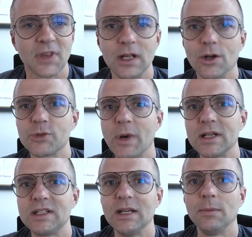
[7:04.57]
He goes
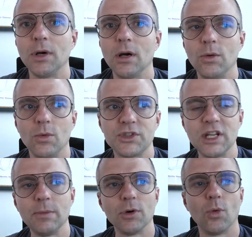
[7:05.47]
by Timbo,
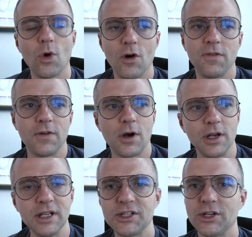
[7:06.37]
Timbahwolf
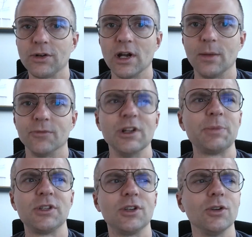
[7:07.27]
on Instagram.
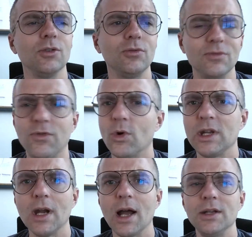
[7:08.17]
Ripped dude,
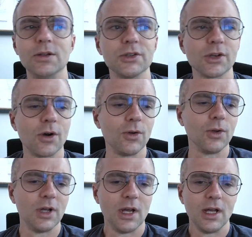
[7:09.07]
49 years
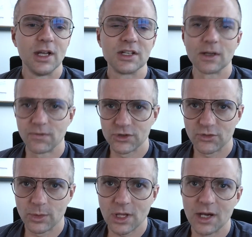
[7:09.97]
old, suffers
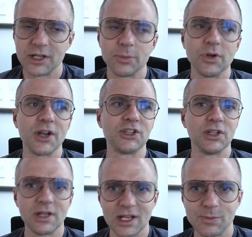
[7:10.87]
from a lot of
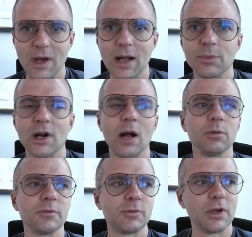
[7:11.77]
depression. He has back
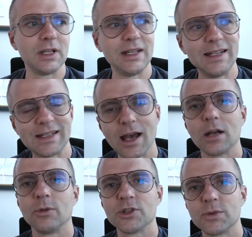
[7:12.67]
problems, but he eats
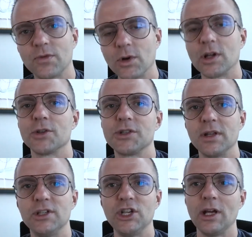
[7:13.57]
edibles before he goes
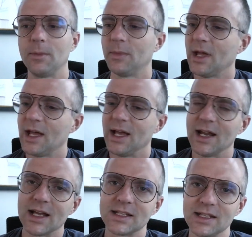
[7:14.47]
to the gym
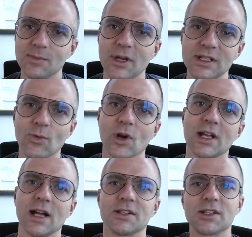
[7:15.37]
and has these amazing
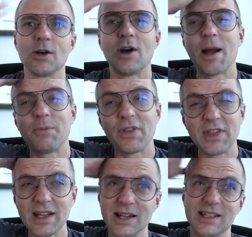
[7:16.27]
workouts. So I
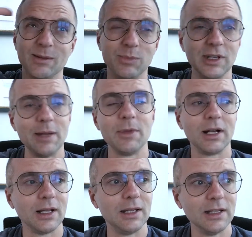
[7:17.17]
think I
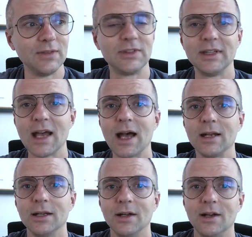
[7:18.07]
subliminally lifted
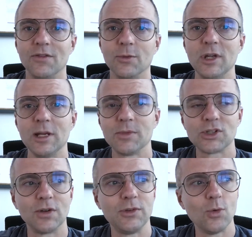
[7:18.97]
that from him.
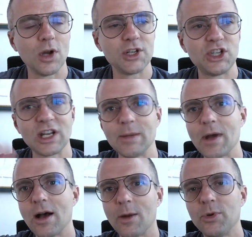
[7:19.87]
So if you want to check
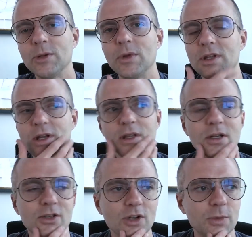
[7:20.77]
him out, I'll put him in the in the
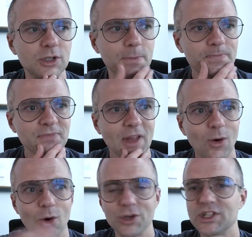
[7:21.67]
description,
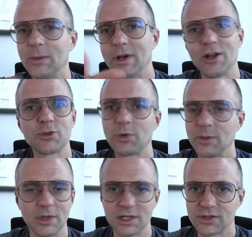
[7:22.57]
or someone else
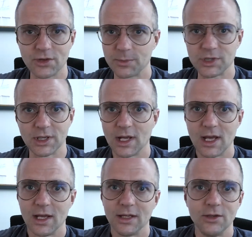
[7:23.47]
put him in the description.
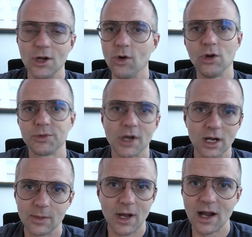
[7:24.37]
You know who I'm
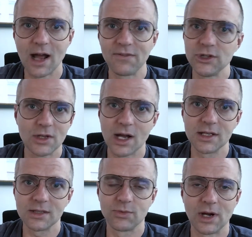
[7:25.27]
talking about. Half of you
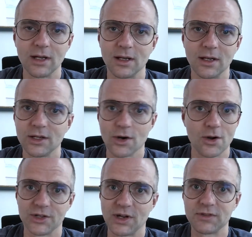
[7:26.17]
guys and
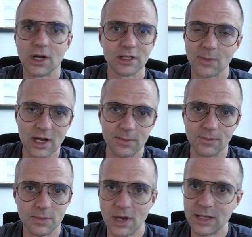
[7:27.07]
girls, I've talked about
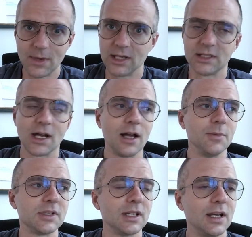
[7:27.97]
him many many
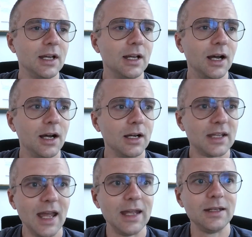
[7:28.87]
times. Uh,
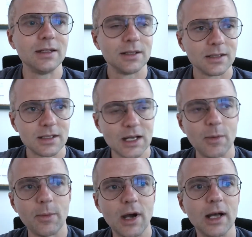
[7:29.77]
Kane
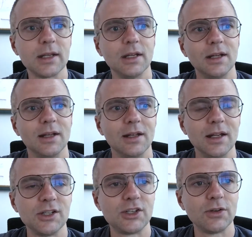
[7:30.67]
Samabat,
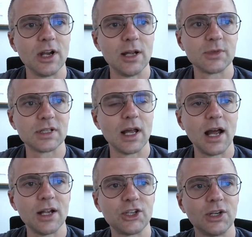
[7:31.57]
Instagram
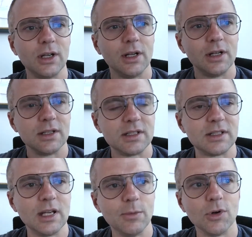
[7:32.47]
slash
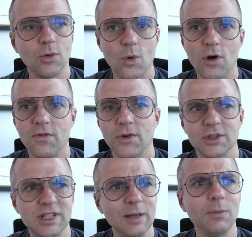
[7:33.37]
Timbahwolf
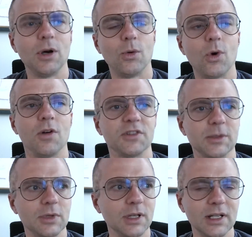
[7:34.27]
or Timbo Wolf,
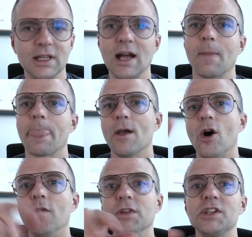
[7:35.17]
something like that.
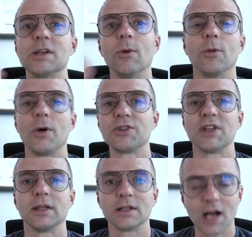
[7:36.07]
Hopefully someone will
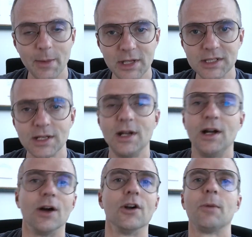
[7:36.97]
post that in the comments,
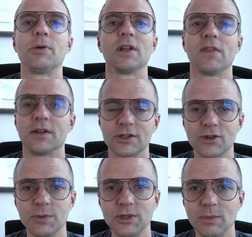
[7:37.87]
or I'll put it in the
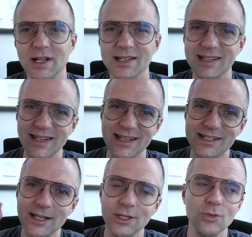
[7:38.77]
description because he
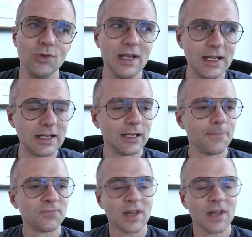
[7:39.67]
is a unique.